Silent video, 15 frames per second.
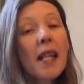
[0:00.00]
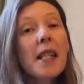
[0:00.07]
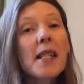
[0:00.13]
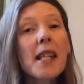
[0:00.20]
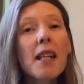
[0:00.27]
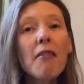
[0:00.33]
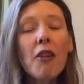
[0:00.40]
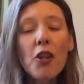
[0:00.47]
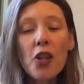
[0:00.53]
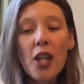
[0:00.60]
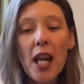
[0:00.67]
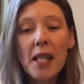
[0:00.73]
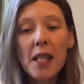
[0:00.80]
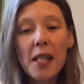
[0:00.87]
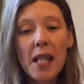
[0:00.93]
Zero
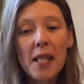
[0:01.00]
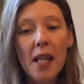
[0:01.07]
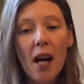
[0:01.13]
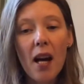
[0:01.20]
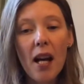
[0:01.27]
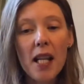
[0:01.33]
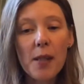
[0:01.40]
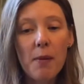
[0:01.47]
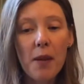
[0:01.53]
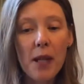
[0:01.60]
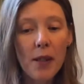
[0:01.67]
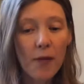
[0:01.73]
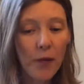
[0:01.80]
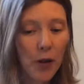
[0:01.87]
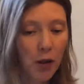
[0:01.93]
shaded his eyes with
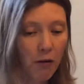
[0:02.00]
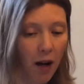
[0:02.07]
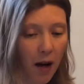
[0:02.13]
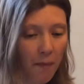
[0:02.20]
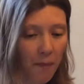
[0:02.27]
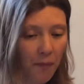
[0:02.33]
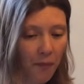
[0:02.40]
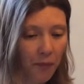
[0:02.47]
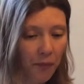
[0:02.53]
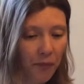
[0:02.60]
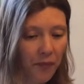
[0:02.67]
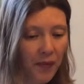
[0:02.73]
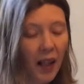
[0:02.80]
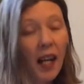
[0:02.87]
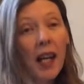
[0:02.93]
his forearm.
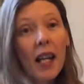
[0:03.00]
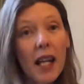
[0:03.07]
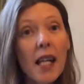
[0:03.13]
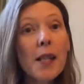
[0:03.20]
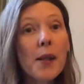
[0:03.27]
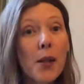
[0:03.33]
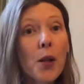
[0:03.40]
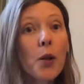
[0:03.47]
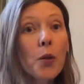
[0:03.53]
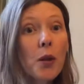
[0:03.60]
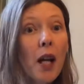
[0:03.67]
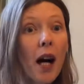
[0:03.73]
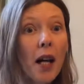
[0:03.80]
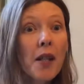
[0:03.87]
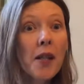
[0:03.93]
"It's
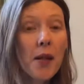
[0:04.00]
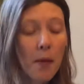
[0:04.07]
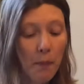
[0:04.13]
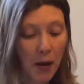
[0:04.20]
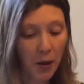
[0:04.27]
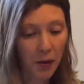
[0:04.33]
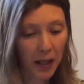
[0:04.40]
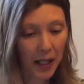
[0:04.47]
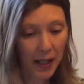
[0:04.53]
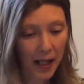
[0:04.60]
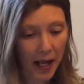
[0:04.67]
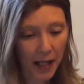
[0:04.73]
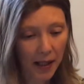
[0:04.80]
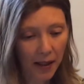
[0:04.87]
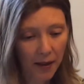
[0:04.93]
cooler under the boat," he
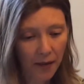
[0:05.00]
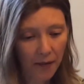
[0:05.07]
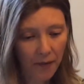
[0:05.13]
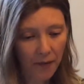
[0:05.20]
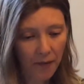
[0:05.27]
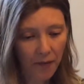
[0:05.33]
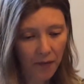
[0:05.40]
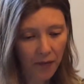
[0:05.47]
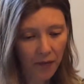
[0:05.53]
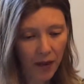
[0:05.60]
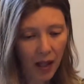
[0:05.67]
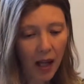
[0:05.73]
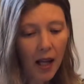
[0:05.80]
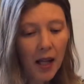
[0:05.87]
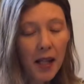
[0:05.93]
said.
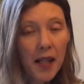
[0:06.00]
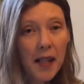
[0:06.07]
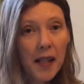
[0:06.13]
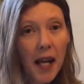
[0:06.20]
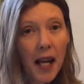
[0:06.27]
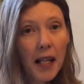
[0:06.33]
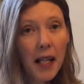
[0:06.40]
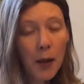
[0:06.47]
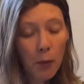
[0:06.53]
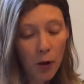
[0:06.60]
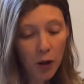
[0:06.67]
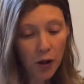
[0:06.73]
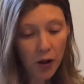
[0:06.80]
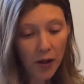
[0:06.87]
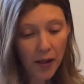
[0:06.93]
Stanley
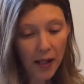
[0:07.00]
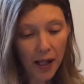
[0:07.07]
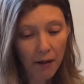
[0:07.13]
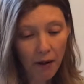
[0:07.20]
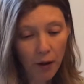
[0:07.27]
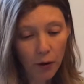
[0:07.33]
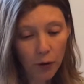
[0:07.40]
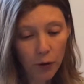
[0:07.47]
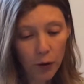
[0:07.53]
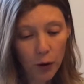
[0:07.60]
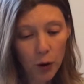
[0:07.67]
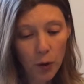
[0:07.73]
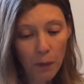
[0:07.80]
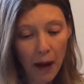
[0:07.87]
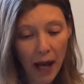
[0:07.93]
watched Zero
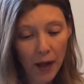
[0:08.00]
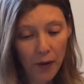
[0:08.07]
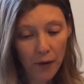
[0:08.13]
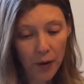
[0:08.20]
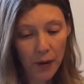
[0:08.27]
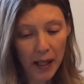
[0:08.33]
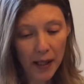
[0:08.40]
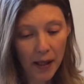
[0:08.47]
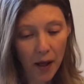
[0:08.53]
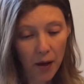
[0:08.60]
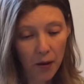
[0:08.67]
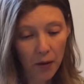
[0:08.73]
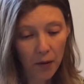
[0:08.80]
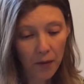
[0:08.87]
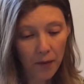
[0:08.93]
crawl back through his hole.